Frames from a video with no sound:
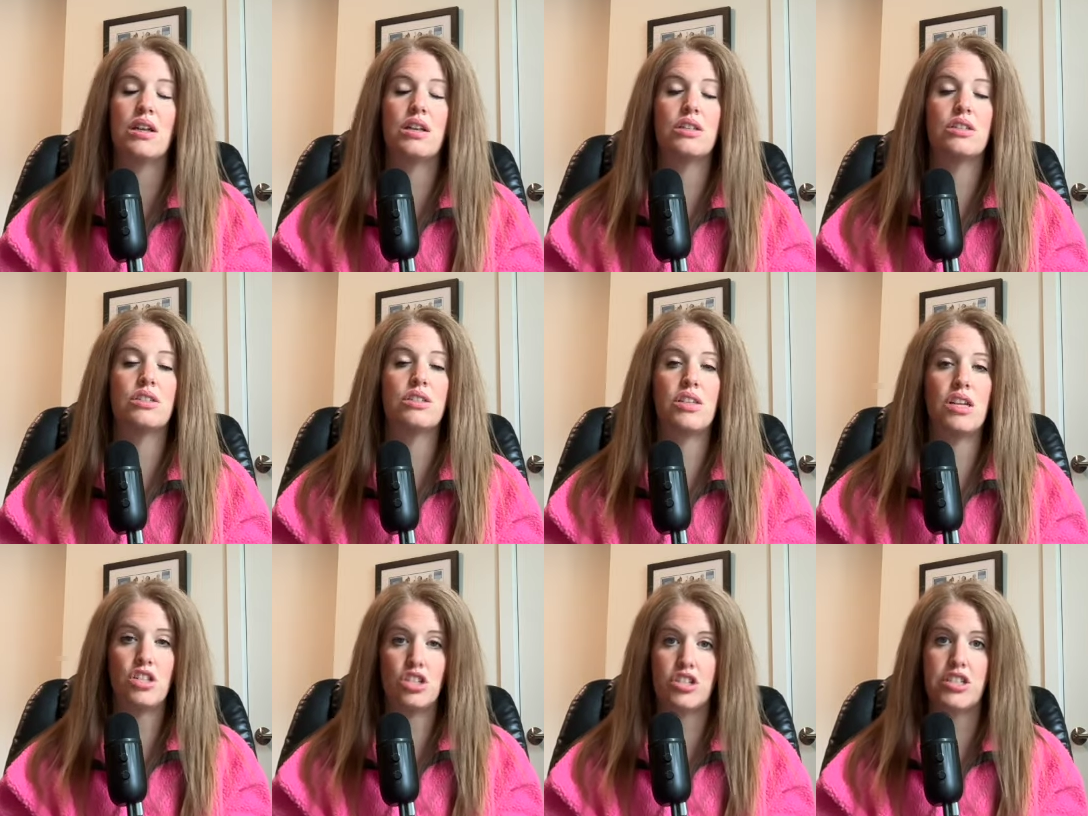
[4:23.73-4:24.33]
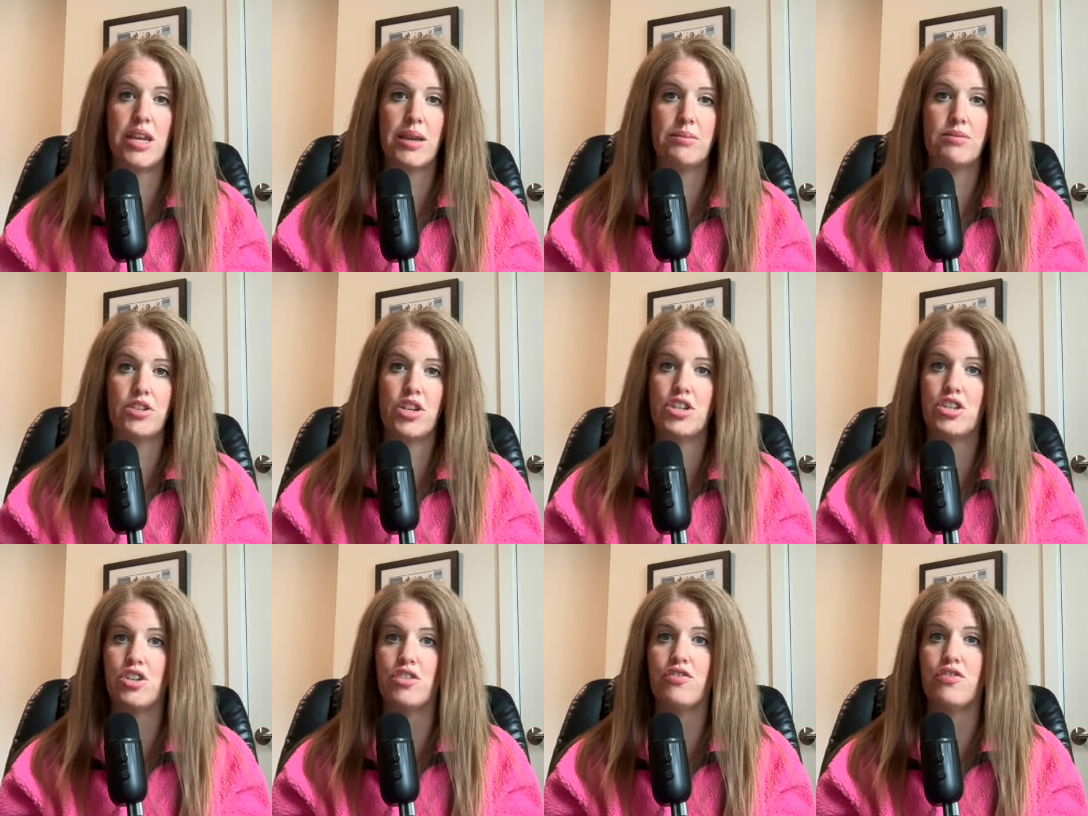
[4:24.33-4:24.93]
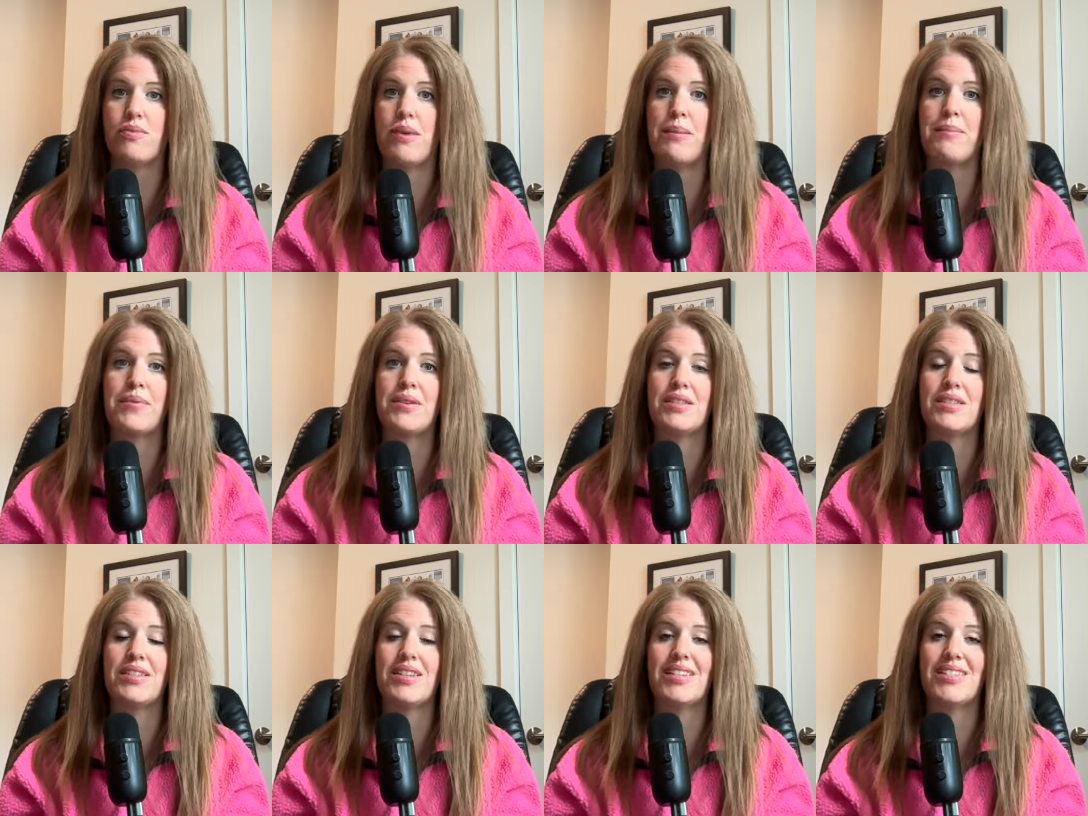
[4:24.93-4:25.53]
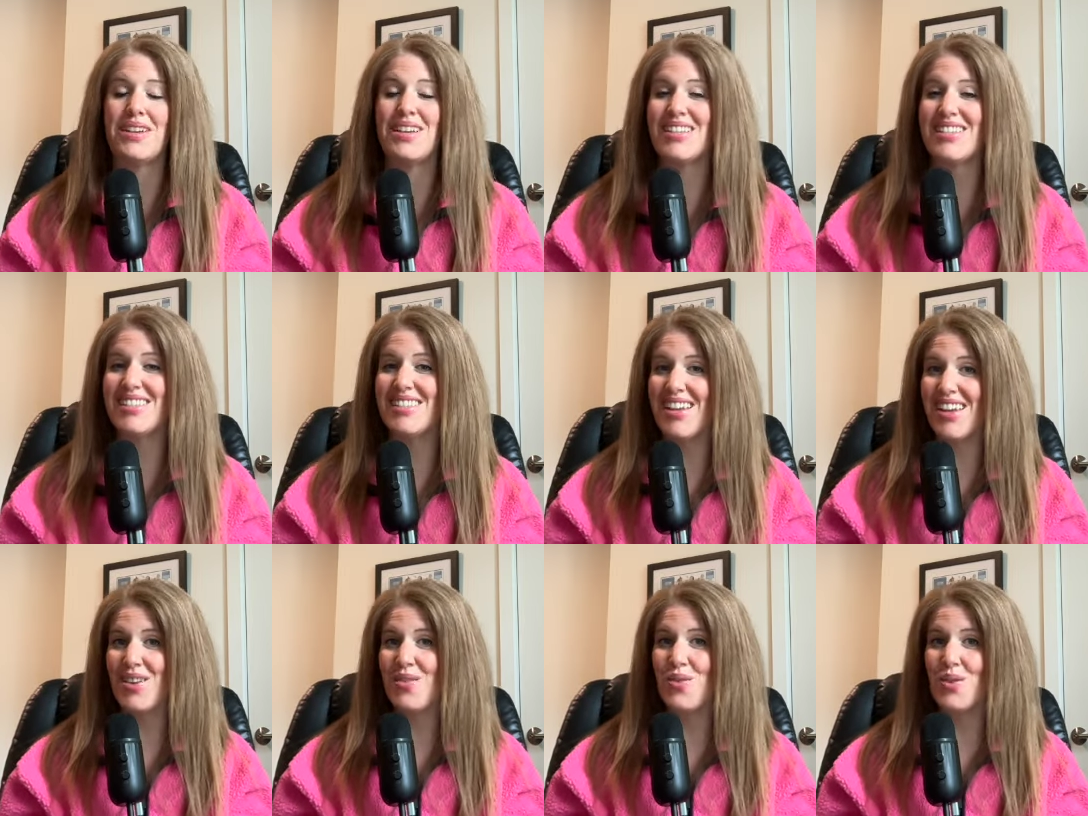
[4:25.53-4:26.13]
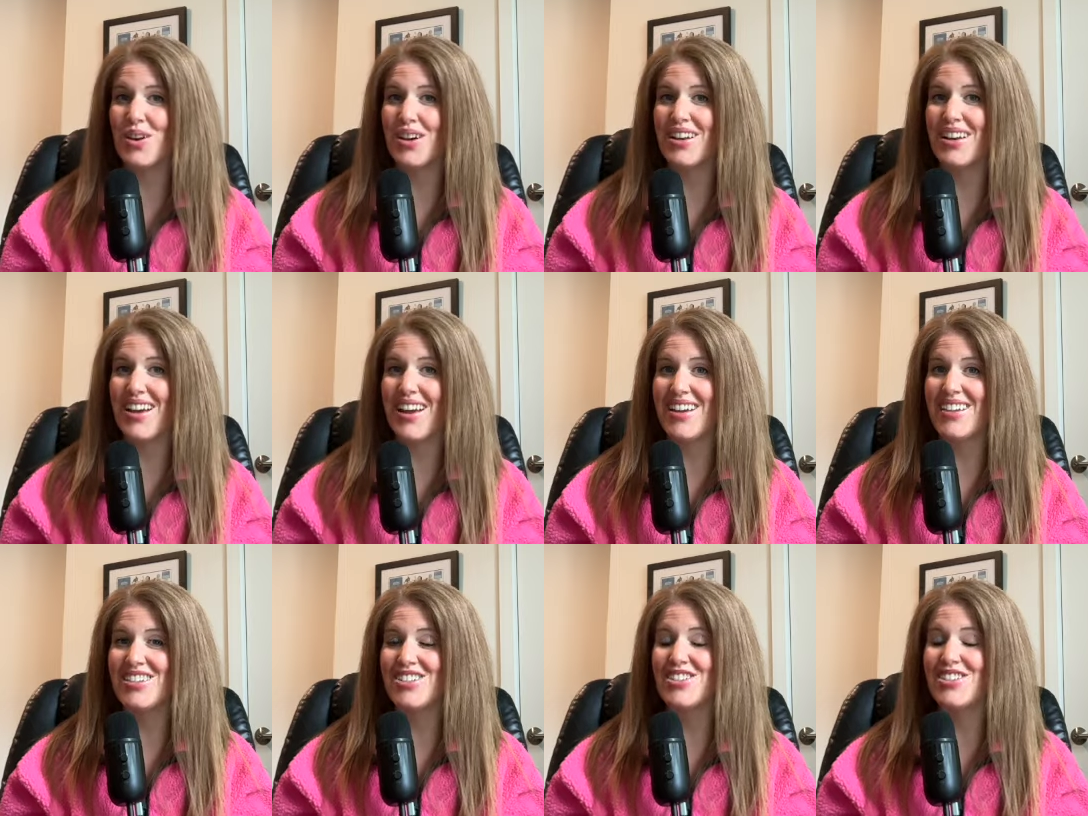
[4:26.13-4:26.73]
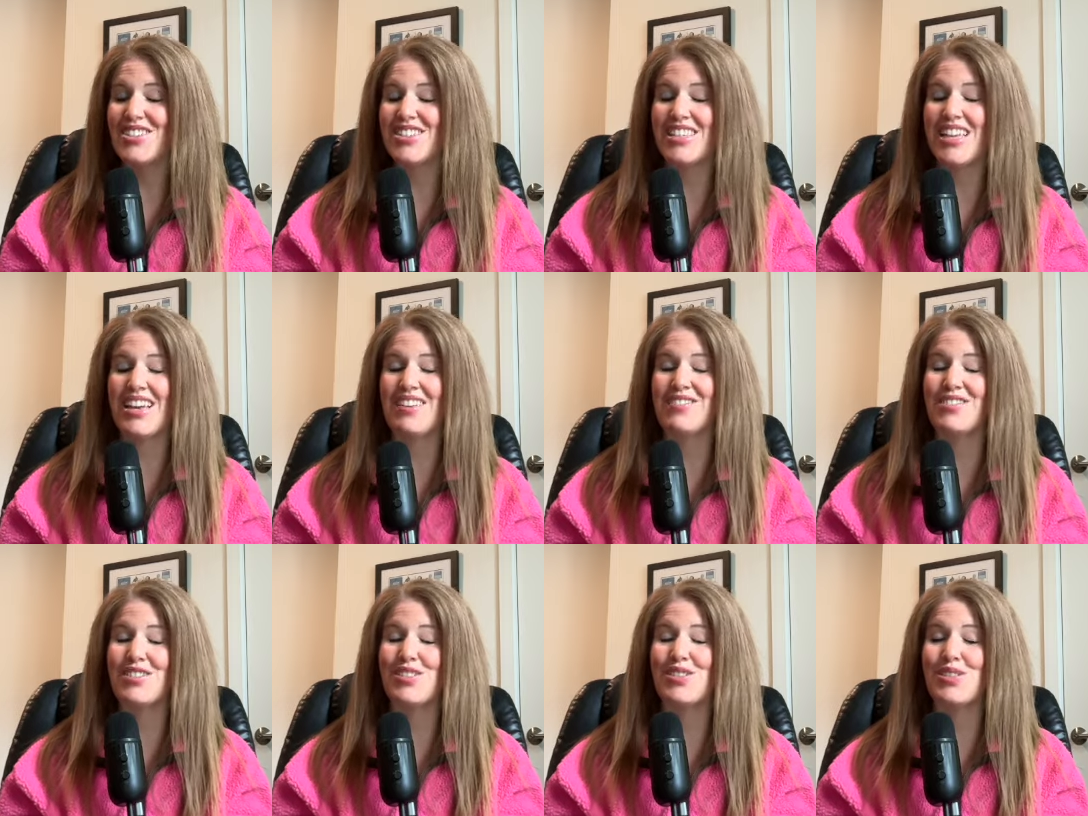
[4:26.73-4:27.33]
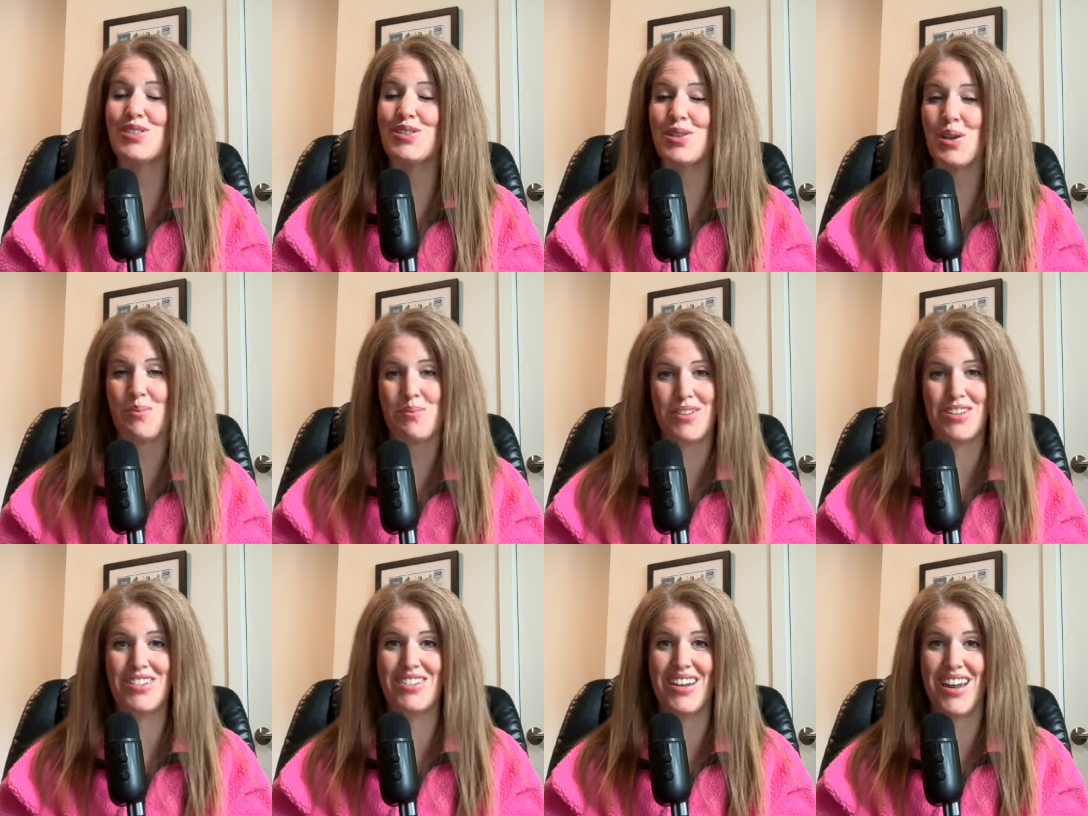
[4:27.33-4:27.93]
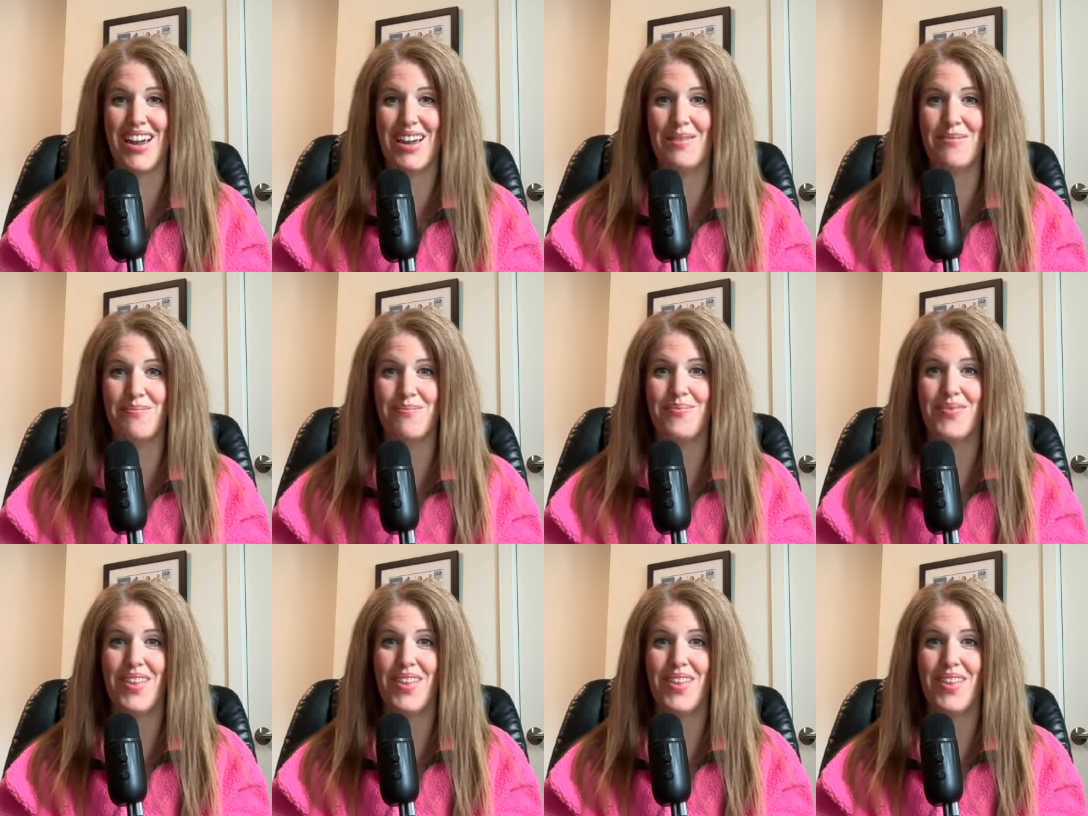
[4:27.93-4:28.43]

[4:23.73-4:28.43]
such a game changer for my business because staying organized just saves so much time.